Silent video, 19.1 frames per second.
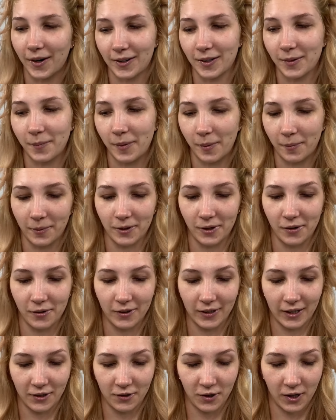gonna be able to use
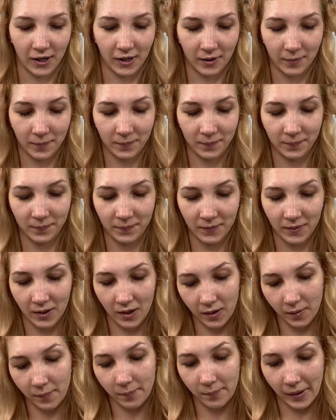that shade.
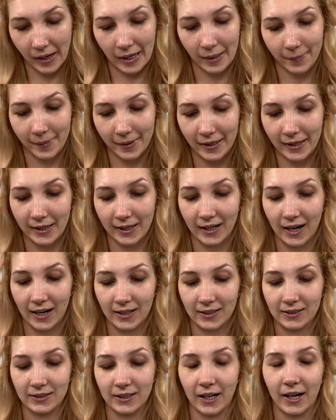Maybe as
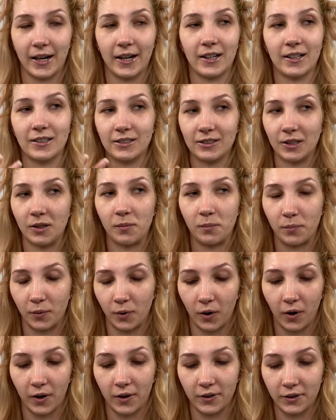like some
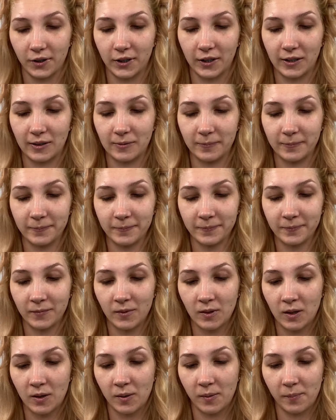bronzer,
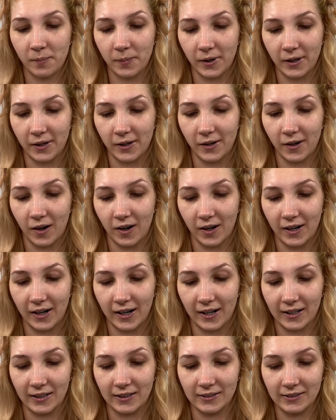but not
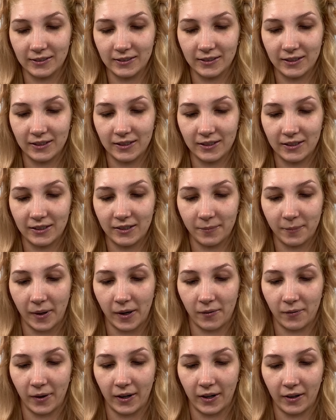as my
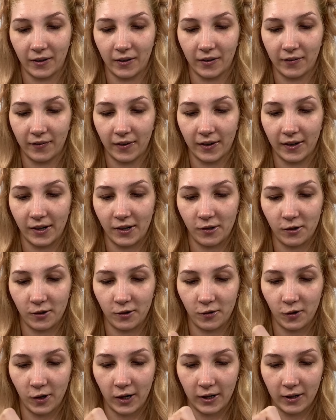regular foundation
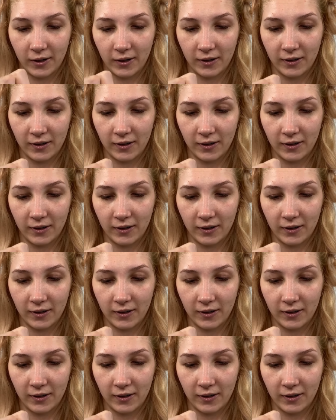shade.